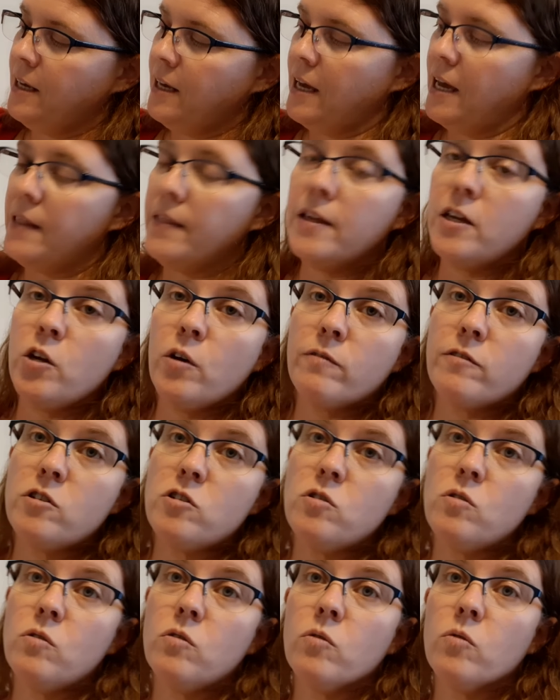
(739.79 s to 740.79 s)
and then you have to
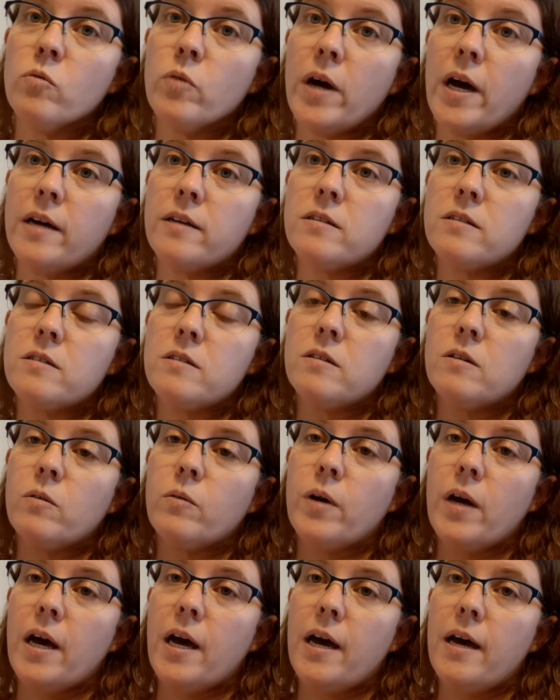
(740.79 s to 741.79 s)
do the rest,
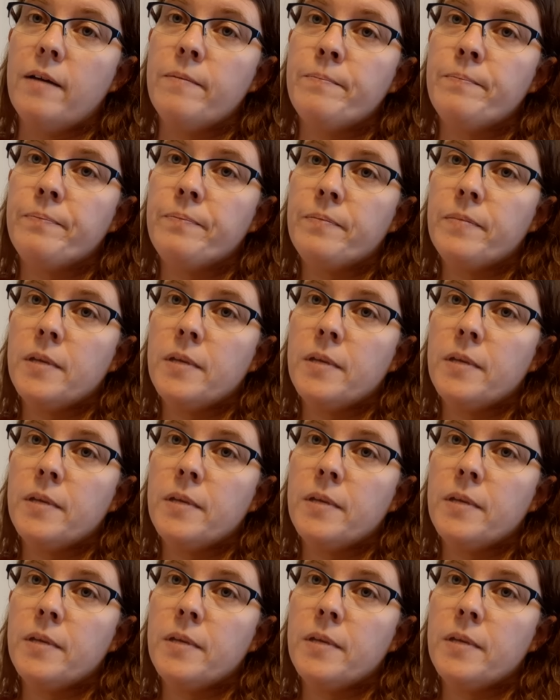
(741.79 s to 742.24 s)
okay?